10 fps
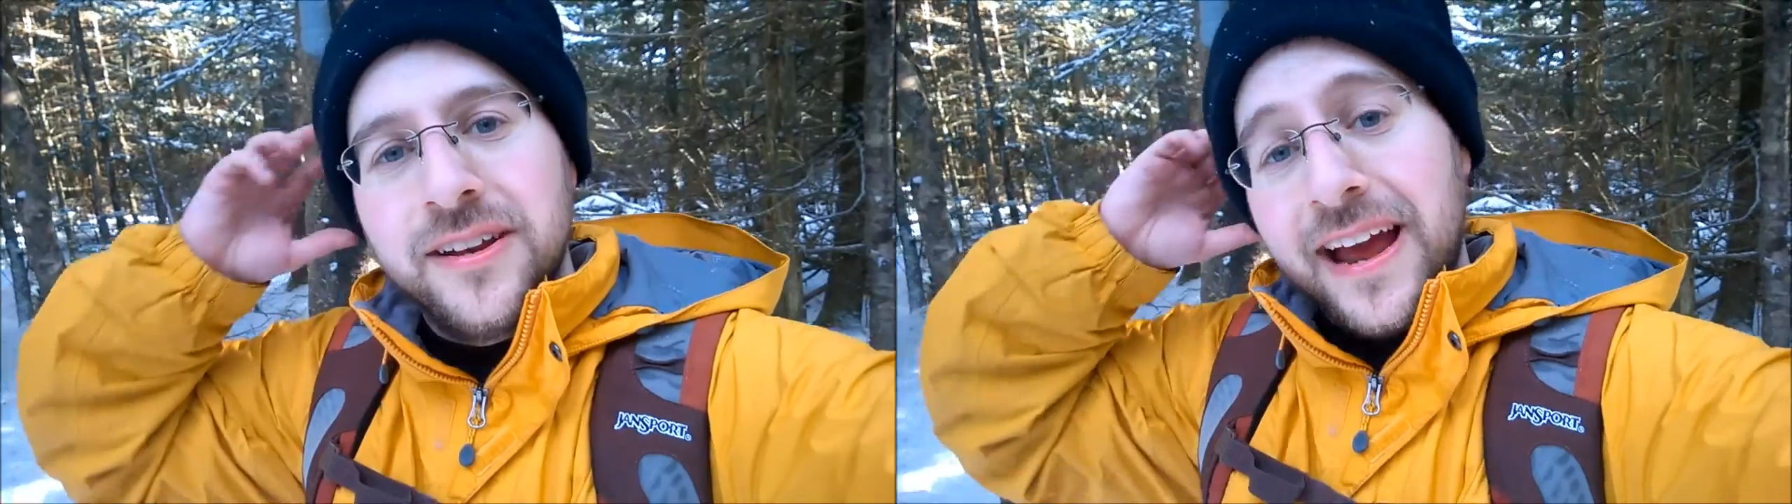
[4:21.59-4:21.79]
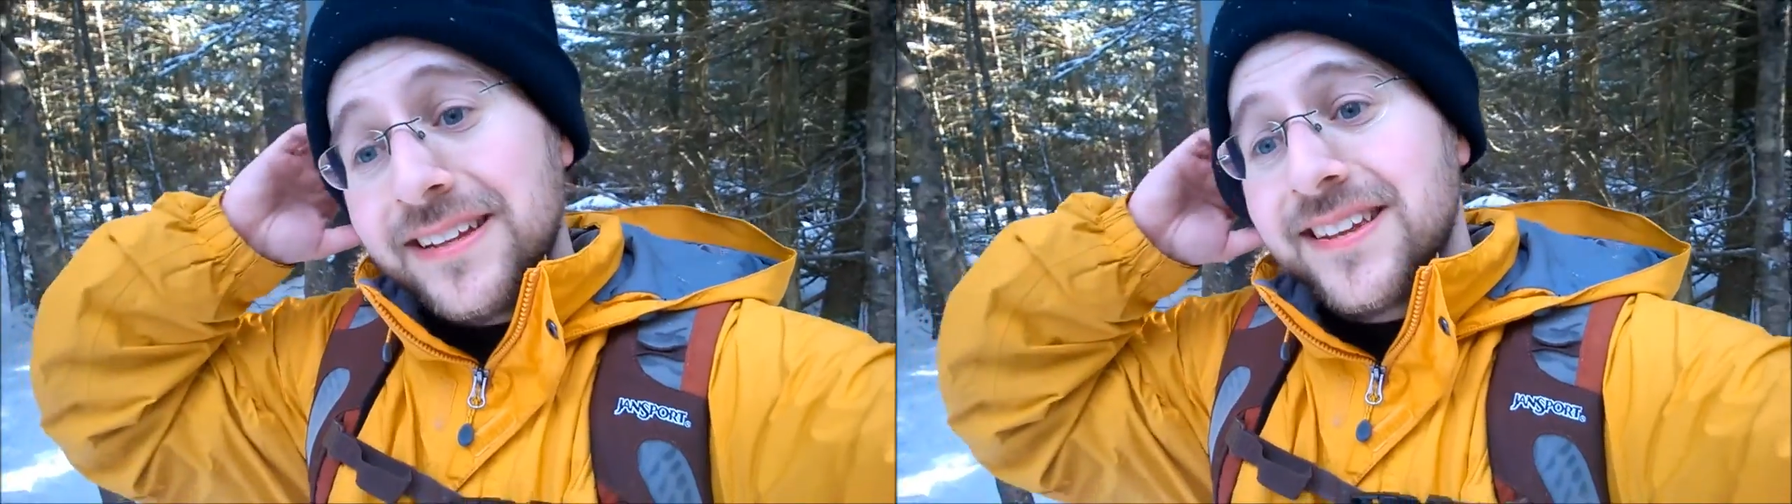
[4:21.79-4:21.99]

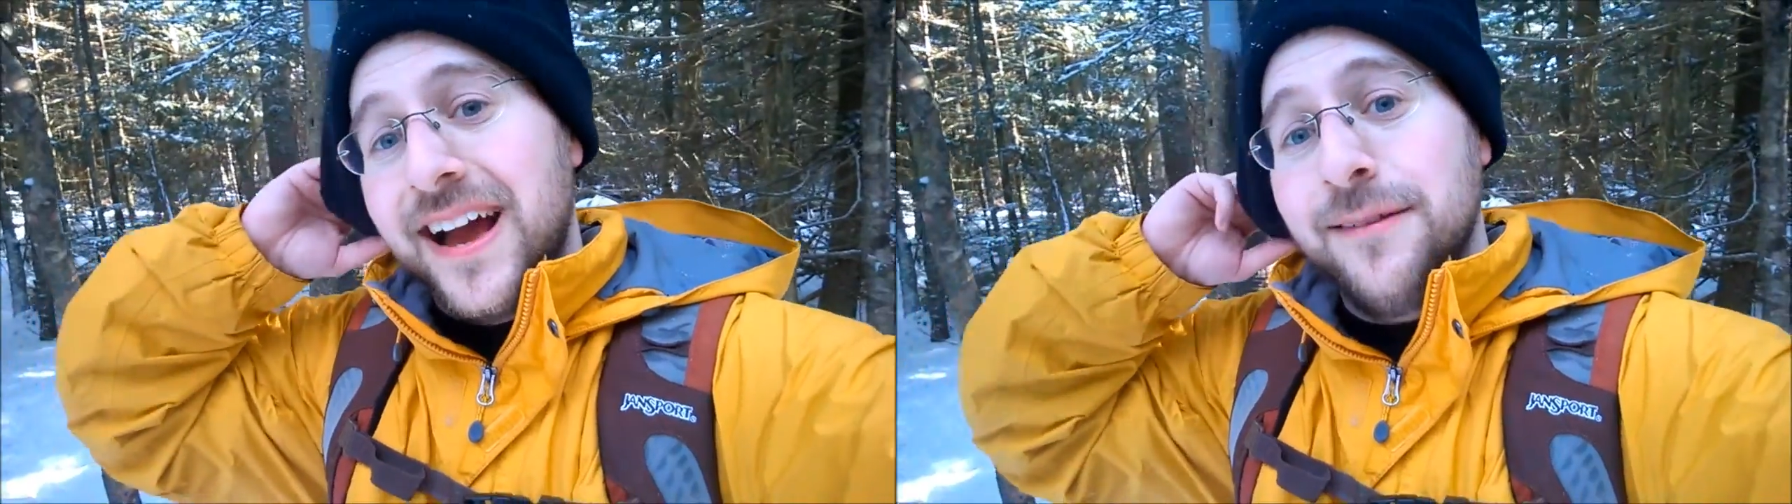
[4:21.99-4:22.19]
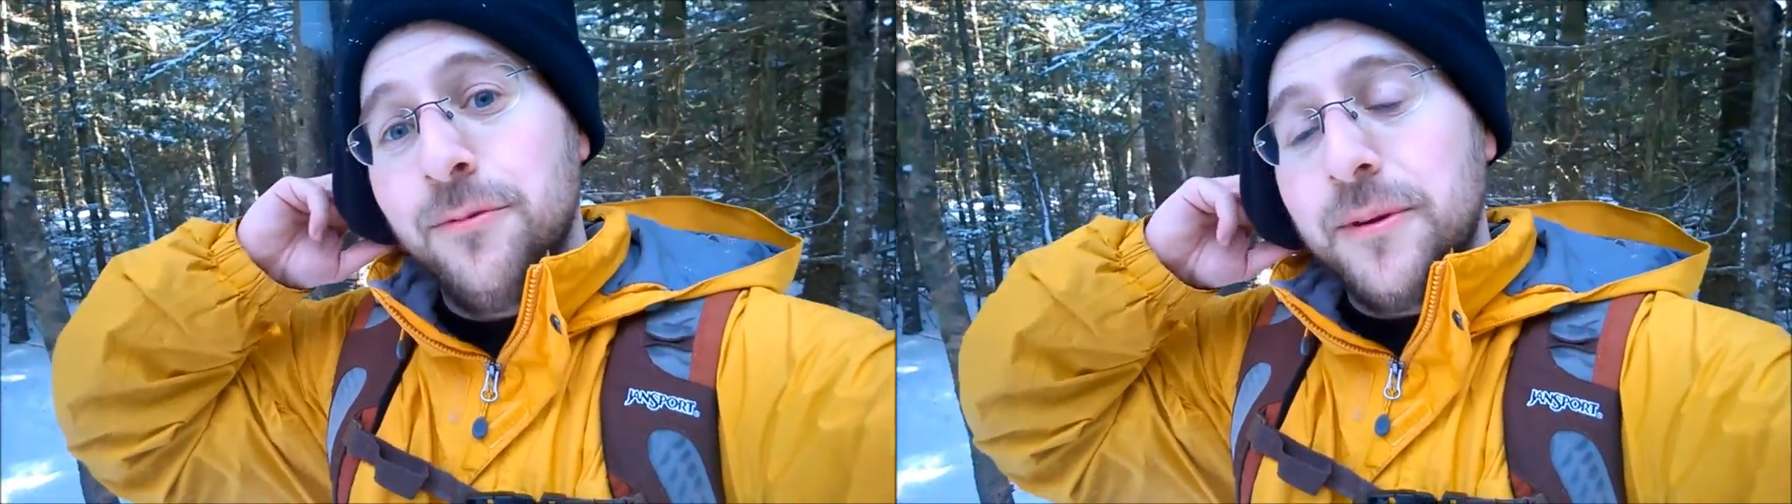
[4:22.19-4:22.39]
Next
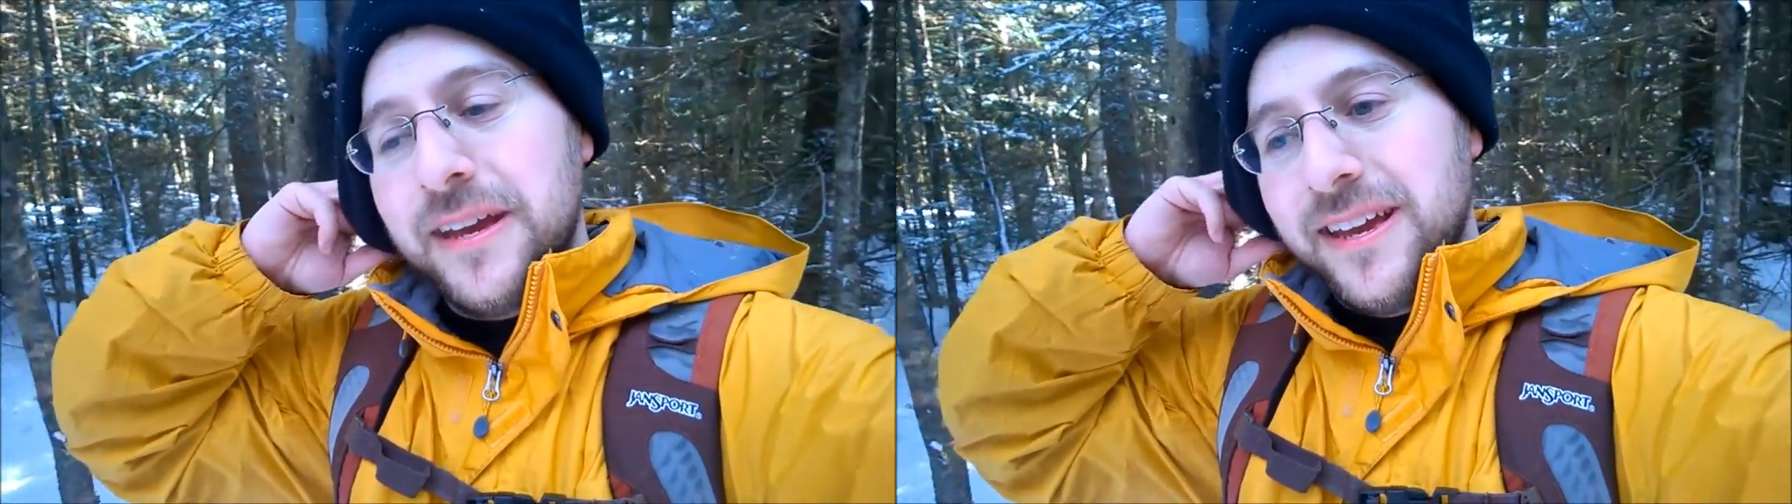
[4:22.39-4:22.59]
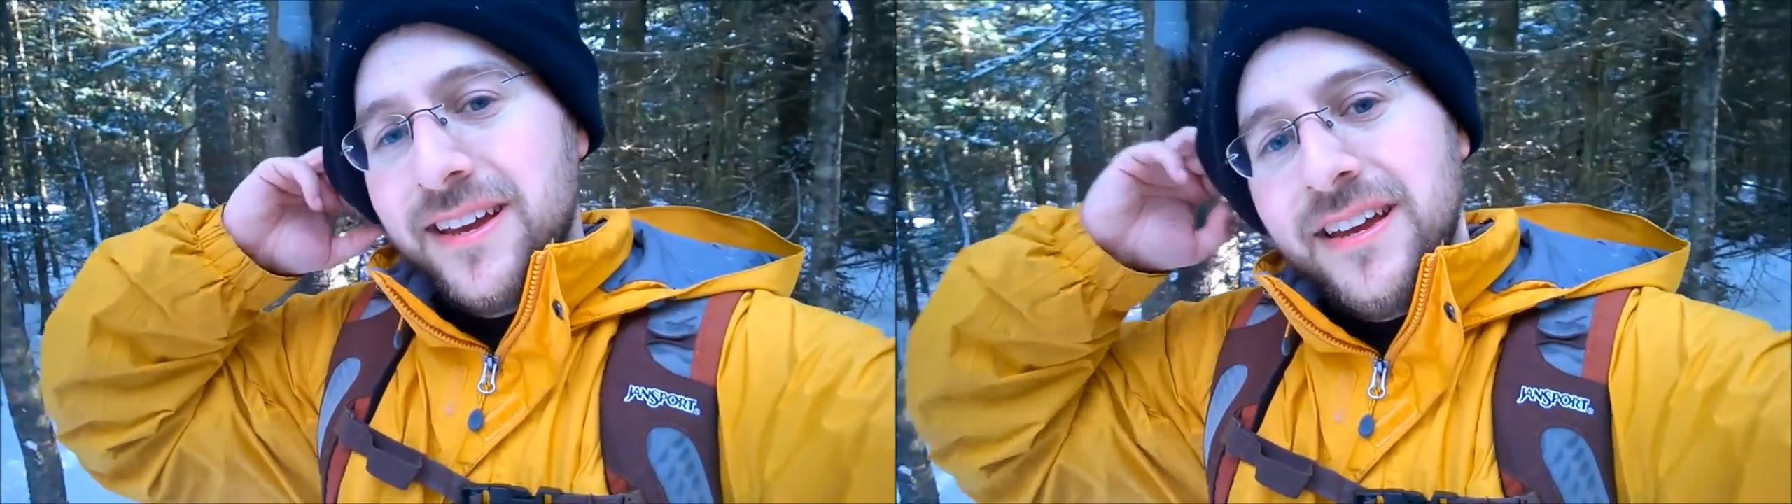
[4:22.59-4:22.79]
time will
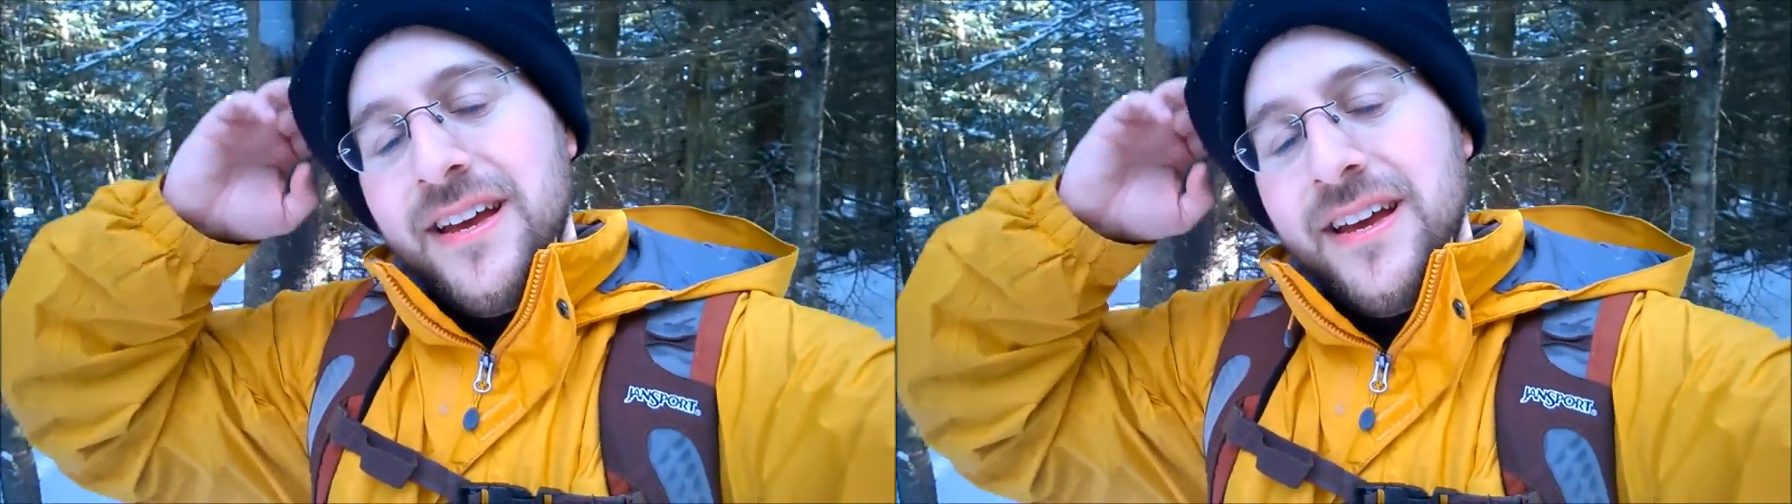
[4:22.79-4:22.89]
be